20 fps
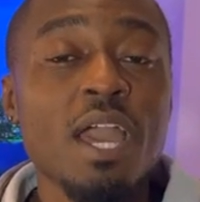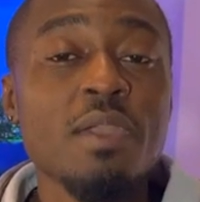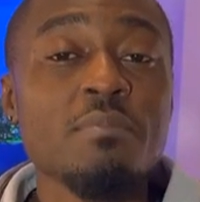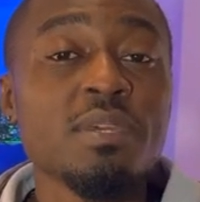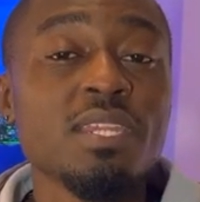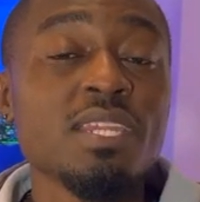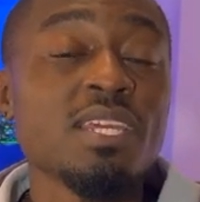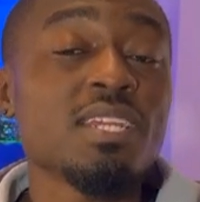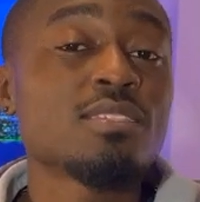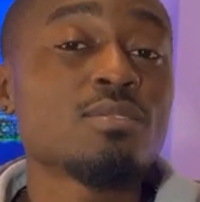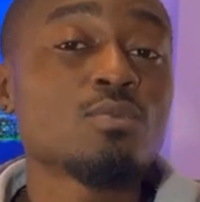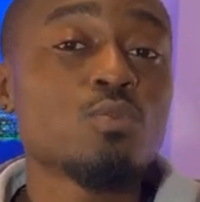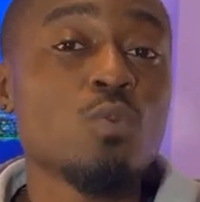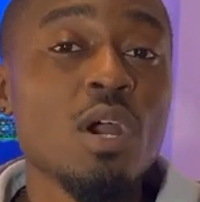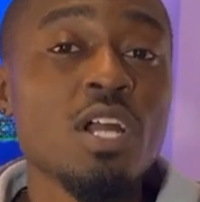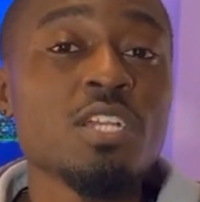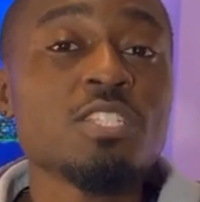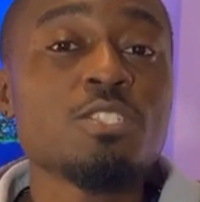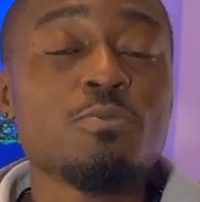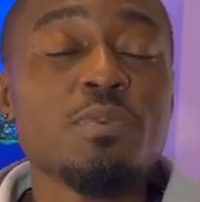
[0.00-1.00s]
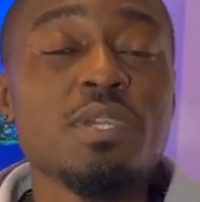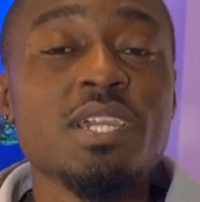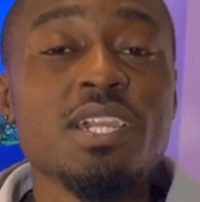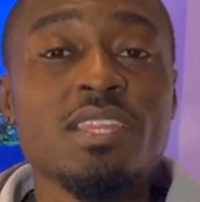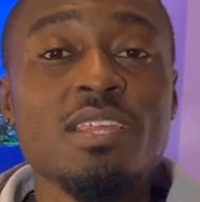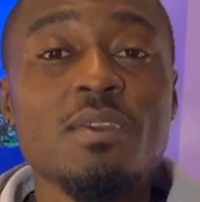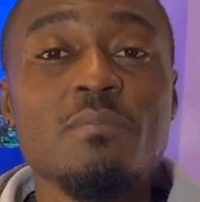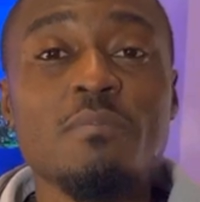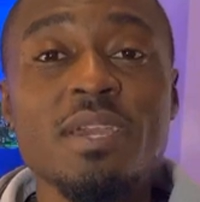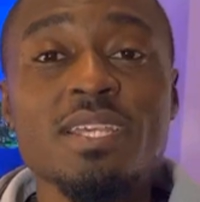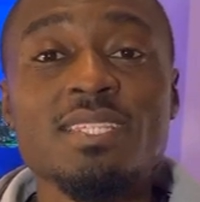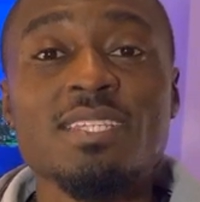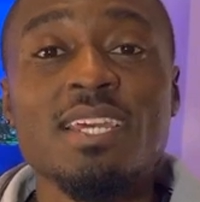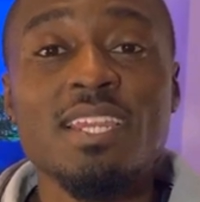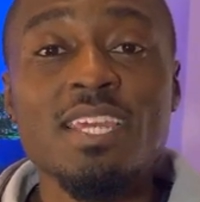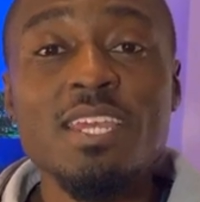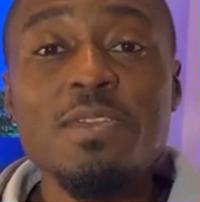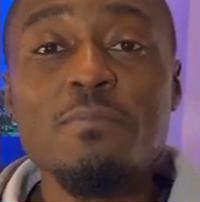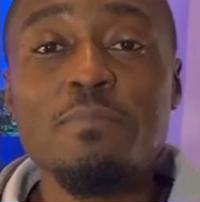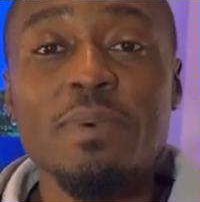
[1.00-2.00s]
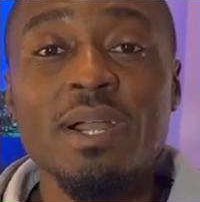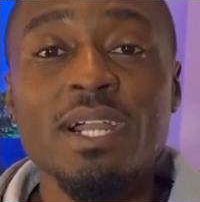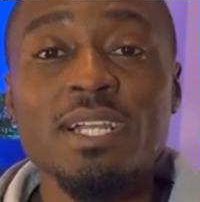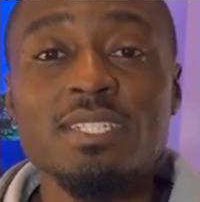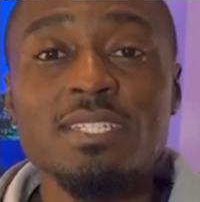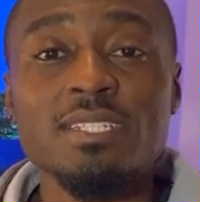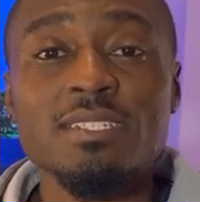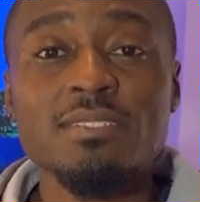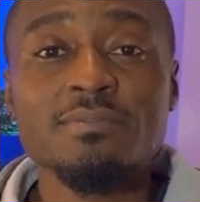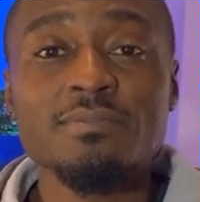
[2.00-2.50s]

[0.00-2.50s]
I mean it's one speaker that makes an impact,